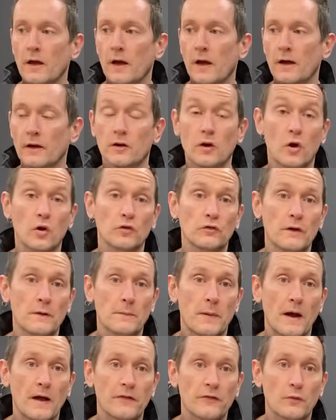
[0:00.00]
a
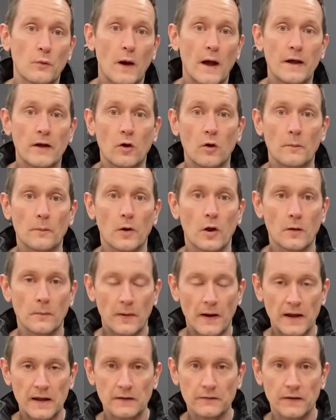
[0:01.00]
concrete pathway or
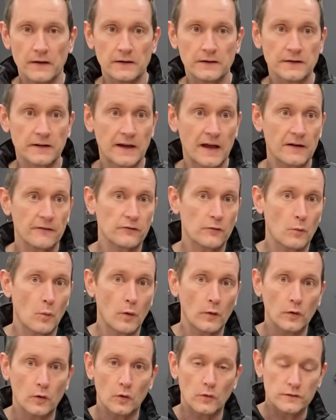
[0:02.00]
block paving to get from
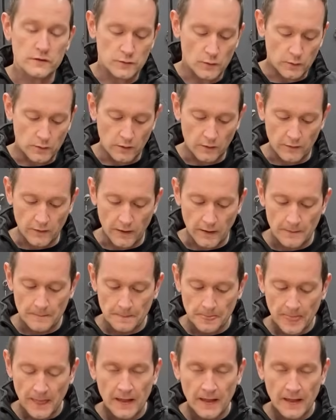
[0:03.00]
one lawn to another,